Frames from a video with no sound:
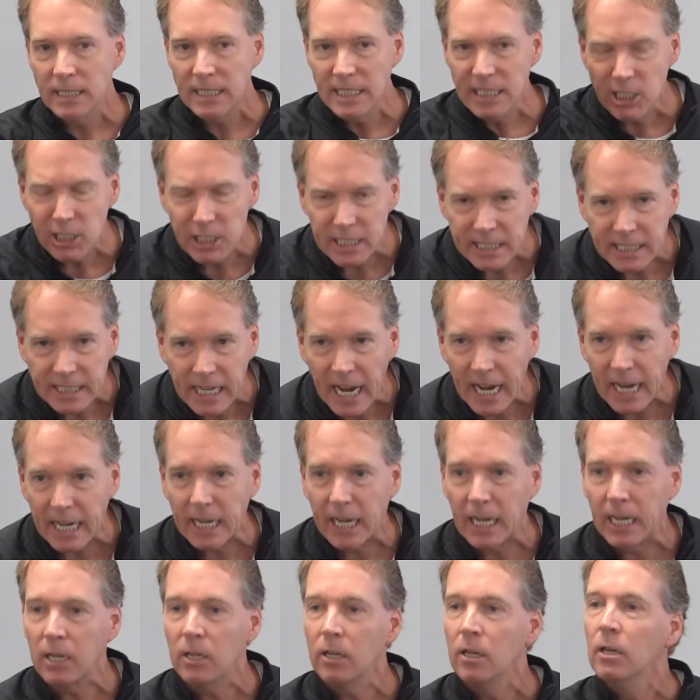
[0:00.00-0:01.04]

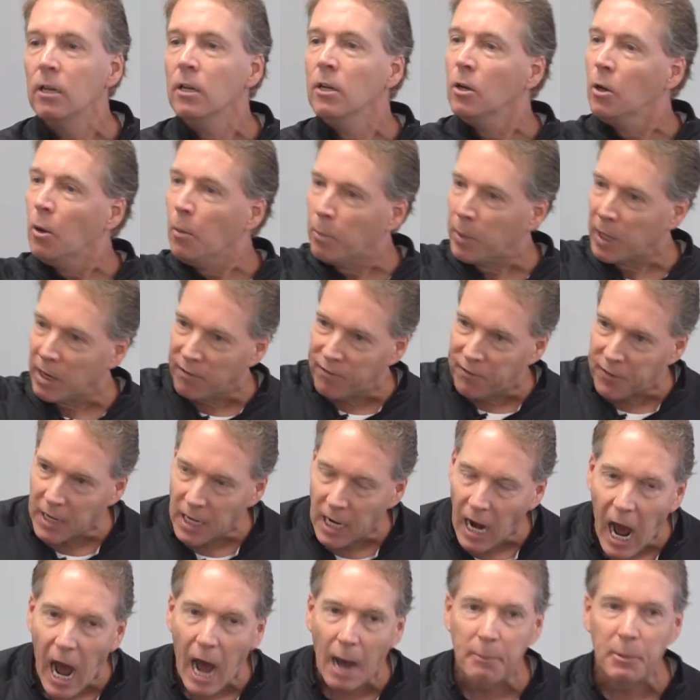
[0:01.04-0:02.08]
Irritating, but a
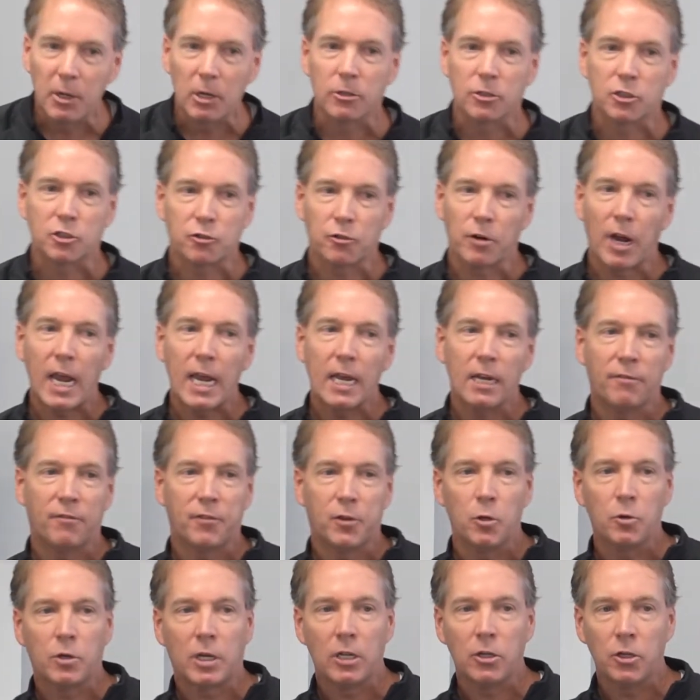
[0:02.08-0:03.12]
phenomenal trait if
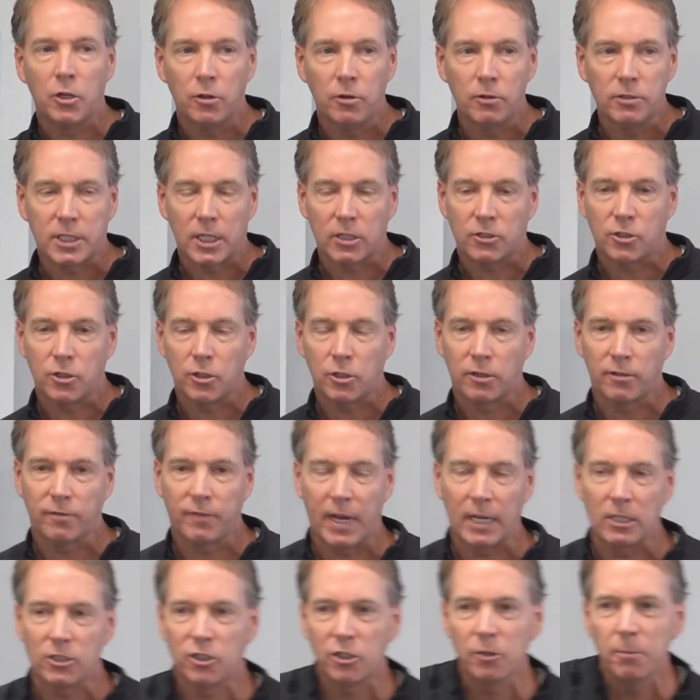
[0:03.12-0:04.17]
you can use it to your
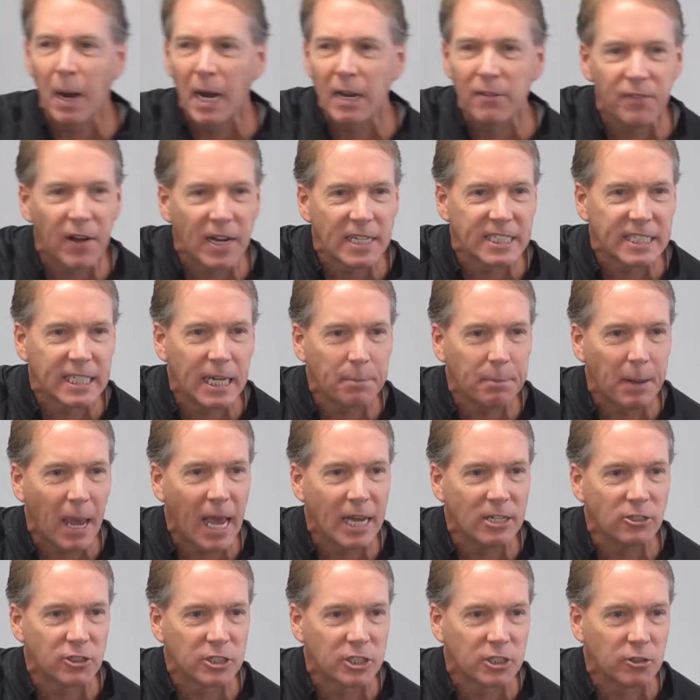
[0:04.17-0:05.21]
advantage. Do you mind if I skip
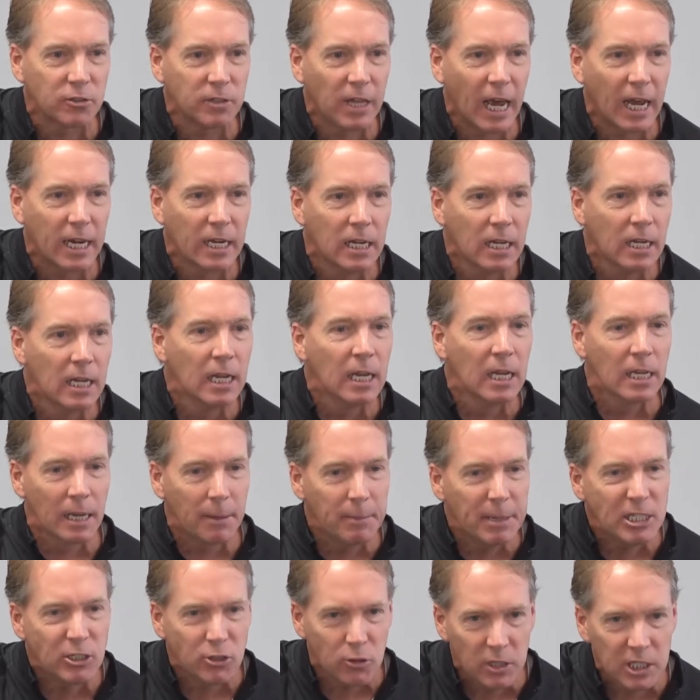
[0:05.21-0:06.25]
ahead and just do that? Let
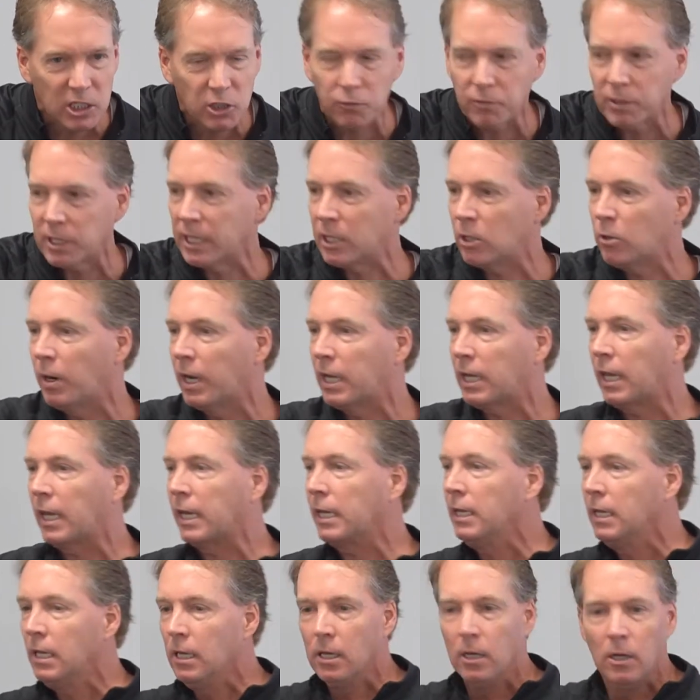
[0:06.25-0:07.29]
me do this really quickly.
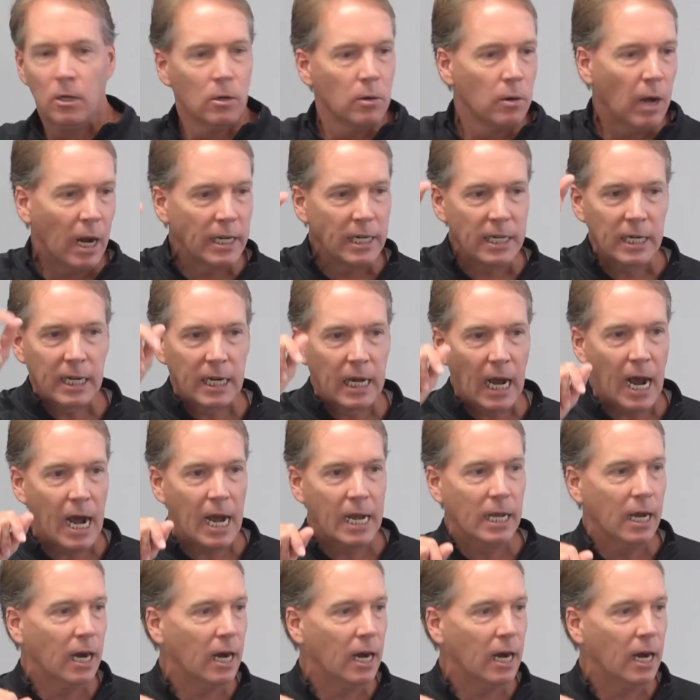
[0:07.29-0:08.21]
I need a guy.